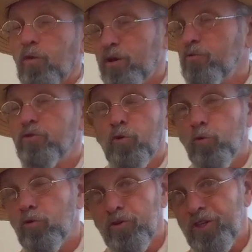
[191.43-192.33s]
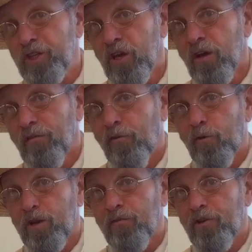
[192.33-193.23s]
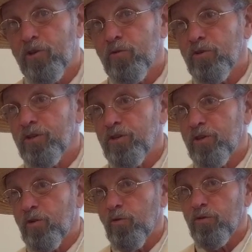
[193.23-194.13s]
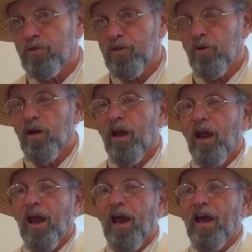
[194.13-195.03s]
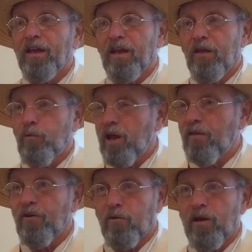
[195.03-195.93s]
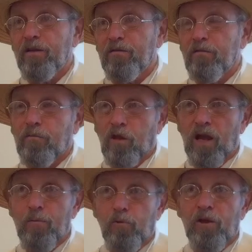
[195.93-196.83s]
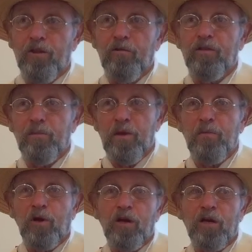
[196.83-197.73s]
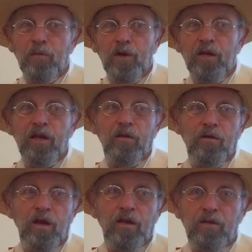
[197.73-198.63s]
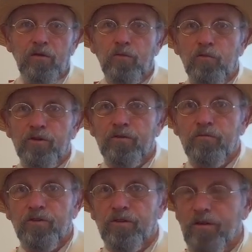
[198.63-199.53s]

We do tours for individuals in schools, so, and we have a great library there that people can come in and do research.